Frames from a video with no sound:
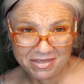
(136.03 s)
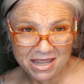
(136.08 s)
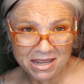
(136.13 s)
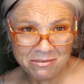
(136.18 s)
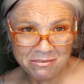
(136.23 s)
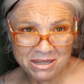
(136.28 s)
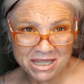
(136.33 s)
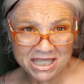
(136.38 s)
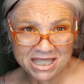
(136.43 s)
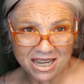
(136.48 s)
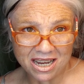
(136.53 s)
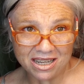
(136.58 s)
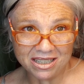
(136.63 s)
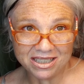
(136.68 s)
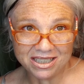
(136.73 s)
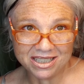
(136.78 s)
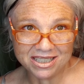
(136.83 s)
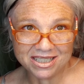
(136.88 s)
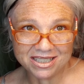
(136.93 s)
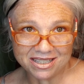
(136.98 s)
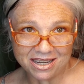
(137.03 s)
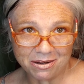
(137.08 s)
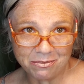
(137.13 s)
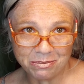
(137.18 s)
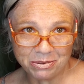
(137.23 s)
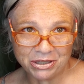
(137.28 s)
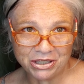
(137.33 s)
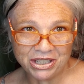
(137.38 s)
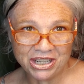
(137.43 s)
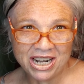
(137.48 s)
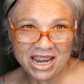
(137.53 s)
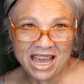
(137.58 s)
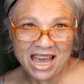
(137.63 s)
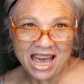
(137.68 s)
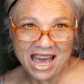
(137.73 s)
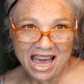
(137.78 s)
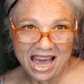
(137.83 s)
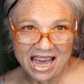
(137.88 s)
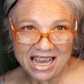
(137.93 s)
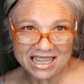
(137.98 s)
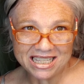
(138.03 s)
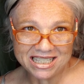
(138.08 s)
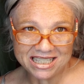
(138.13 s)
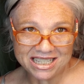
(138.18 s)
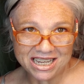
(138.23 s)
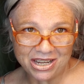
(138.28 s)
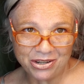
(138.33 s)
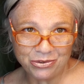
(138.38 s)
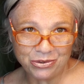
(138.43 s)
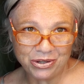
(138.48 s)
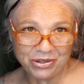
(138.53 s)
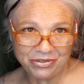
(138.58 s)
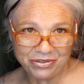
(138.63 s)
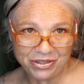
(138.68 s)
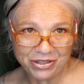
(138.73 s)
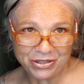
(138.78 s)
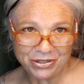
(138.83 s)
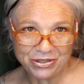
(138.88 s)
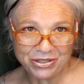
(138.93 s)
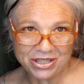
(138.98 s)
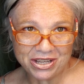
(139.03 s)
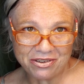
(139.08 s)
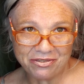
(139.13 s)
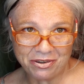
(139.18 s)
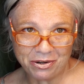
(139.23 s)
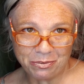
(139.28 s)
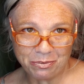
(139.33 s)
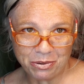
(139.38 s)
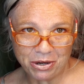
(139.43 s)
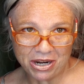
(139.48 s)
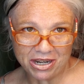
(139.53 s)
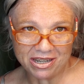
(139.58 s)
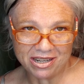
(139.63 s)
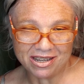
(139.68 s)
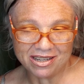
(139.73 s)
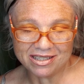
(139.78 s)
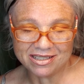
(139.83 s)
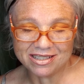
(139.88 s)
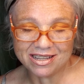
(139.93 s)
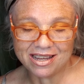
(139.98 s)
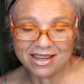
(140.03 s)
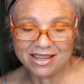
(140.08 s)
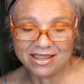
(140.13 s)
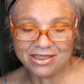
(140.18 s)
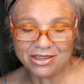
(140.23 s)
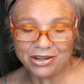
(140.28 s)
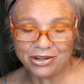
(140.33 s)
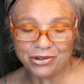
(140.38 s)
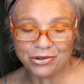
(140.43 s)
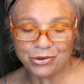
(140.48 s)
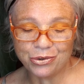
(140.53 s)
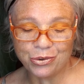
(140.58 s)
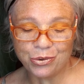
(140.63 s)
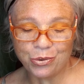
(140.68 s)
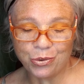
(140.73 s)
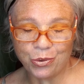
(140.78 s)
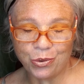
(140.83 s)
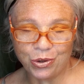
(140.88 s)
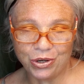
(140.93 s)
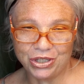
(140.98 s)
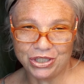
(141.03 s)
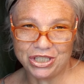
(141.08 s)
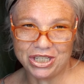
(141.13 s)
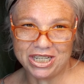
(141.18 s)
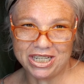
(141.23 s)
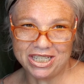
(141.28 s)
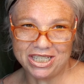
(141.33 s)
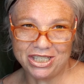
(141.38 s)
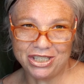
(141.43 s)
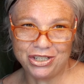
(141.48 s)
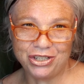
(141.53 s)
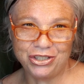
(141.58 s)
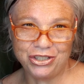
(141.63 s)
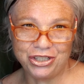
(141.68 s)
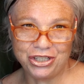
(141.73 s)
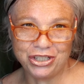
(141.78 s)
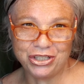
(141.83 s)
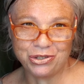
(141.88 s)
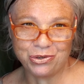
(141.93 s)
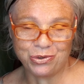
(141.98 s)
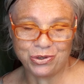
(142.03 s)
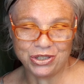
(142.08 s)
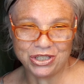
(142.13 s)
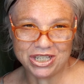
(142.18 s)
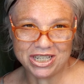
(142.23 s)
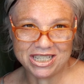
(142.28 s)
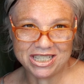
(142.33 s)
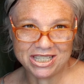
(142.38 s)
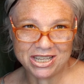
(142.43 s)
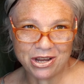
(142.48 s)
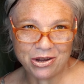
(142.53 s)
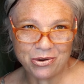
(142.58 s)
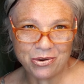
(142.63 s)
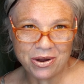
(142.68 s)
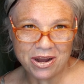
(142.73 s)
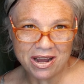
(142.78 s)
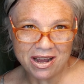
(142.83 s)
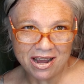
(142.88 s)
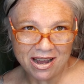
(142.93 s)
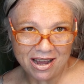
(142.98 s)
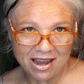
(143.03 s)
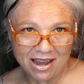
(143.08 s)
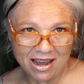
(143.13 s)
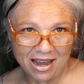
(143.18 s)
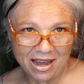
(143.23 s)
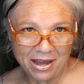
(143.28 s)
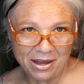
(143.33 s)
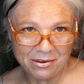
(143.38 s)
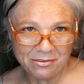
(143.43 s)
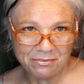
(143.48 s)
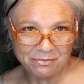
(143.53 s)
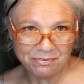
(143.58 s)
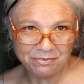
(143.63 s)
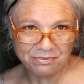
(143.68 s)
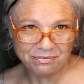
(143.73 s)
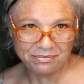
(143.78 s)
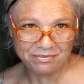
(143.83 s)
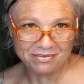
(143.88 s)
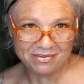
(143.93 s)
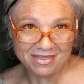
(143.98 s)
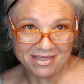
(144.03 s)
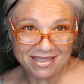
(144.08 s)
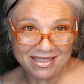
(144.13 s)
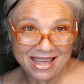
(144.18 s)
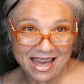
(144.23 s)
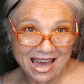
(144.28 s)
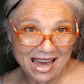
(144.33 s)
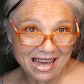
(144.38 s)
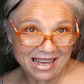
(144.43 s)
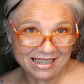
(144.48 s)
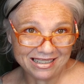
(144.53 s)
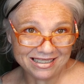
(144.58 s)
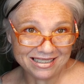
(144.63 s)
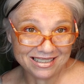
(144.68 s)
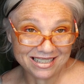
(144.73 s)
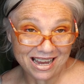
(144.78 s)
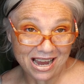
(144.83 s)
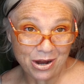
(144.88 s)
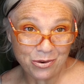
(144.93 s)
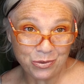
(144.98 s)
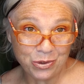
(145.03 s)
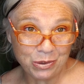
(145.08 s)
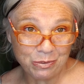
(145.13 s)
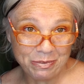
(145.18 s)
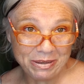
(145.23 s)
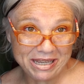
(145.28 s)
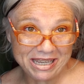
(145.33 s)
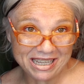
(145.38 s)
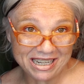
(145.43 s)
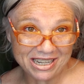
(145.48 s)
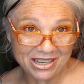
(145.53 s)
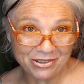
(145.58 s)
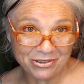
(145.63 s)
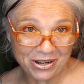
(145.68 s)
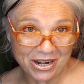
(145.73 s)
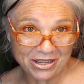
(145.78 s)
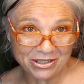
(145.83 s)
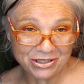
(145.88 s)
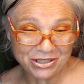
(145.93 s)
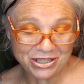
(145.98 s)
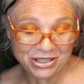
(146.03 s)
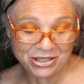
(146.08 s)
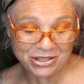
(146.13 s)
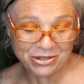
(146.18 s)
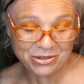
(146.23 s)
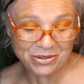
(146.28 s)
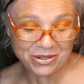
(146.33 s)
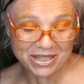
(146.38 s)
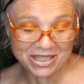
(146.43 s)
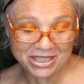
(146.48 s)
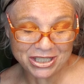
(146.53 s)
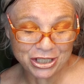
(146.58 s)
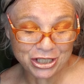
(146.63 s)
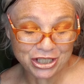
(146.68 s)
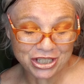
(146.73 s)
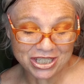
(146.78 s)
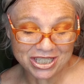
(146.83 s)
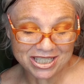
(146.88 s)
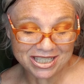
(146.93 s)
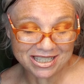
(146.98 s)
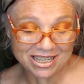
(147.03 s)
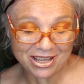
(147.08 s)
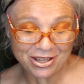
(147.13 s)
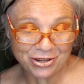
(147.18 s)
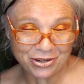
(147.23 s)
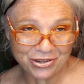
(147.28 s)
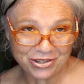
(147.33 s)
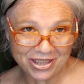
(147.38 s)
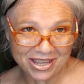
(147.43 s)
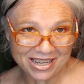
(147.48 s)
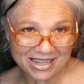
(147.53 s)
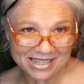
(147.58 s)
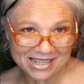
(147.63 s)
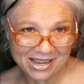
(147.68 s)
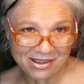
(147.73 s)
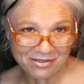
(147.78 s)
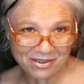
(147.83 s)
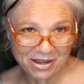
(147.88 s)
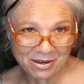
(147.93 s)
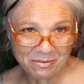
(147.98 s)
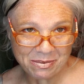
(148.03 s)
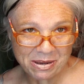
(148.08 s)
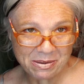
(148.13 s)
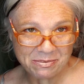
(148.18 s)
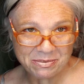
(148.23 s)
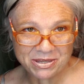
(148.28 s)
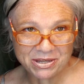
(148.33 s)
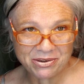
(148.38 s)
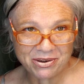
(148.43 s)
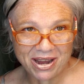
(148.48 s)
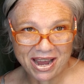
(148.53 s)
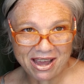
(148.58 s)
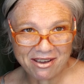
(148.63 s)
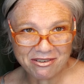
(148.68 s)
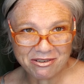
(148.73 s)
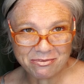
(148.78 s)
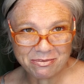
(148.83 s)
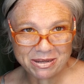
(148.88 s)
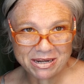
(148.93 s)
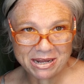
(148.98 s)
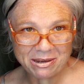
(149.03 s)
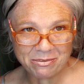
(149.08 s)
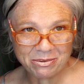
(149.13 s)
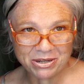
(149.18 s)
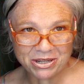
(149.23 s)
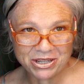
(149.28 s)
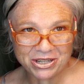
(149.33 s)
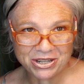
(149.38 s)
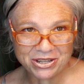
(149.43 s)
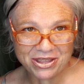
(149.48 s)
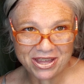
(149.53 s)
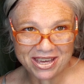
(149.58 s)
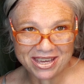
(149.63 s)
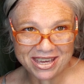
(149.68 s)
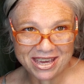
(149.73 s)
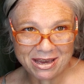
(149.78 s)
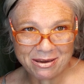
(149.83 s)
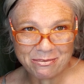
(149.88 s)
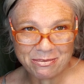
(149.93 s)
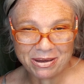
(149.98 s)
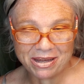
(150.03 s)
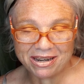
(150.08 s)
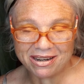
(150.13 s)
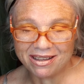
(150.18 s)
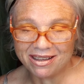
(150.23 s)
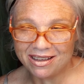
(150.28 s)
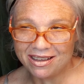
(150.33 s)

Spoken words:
Miss Anya Stomper has done reviews of her products, and they're gorgeous. They're just gorgeous. So that I will be getting around to. It's just other things have come up, so I haven't been able to do that yet, but